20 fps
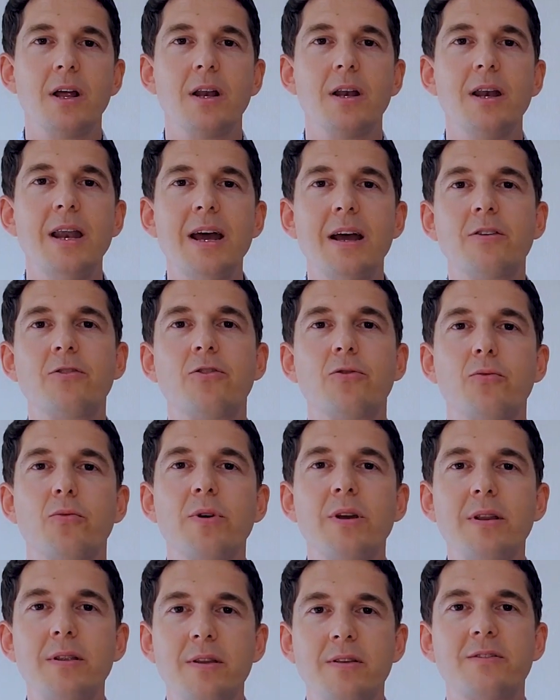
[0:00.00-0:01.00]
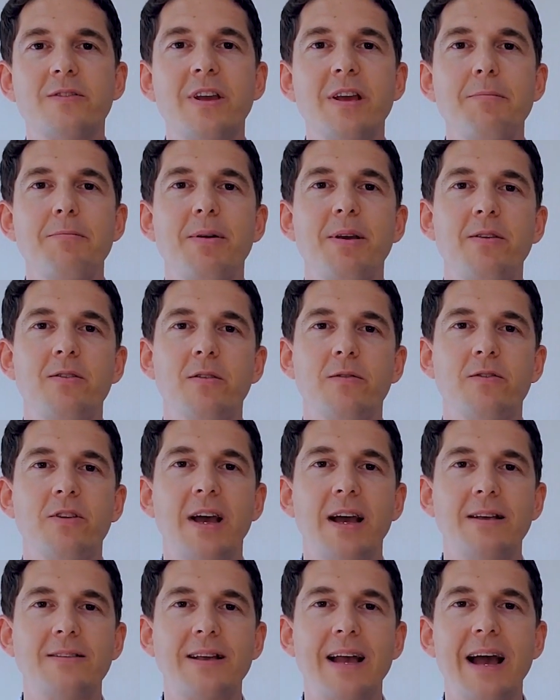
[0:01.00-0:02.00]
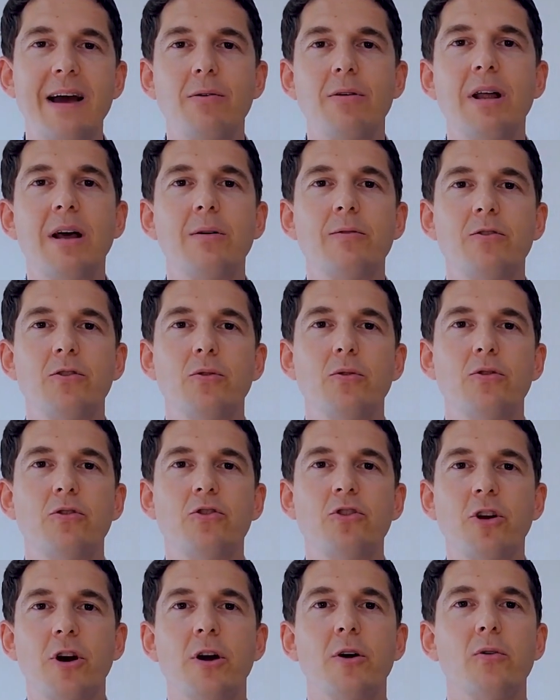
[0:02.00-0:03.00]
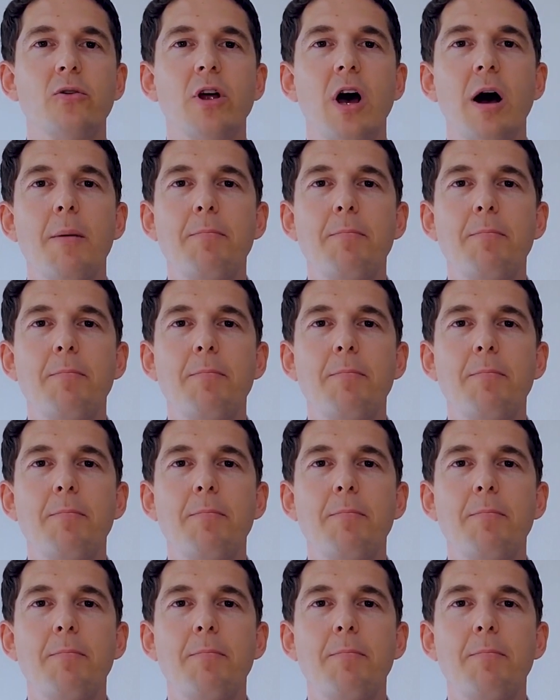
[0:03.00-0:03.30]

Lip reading: Next, read the same piece of text out loud to your child